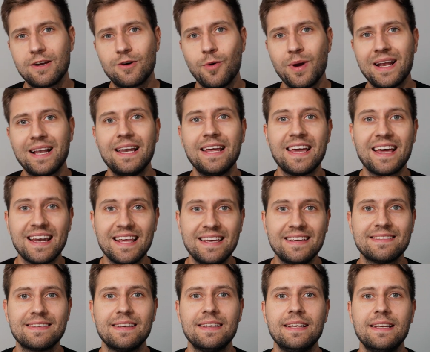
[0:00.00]
quickly and
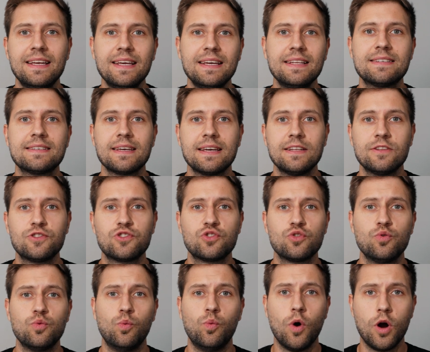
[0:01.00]
easily leads
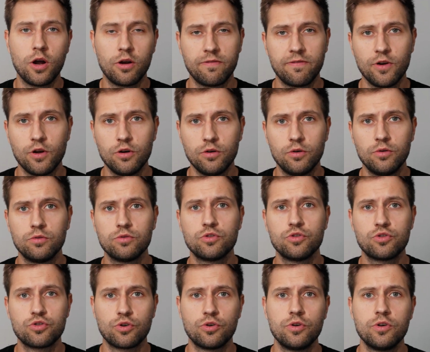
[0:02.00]
into workflow
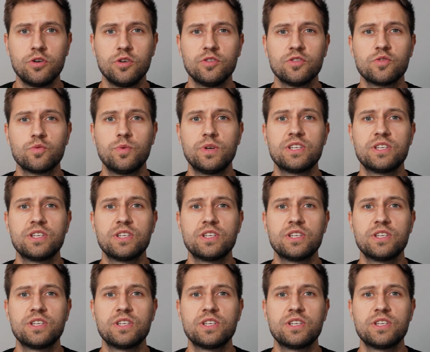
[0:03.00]
tutorials,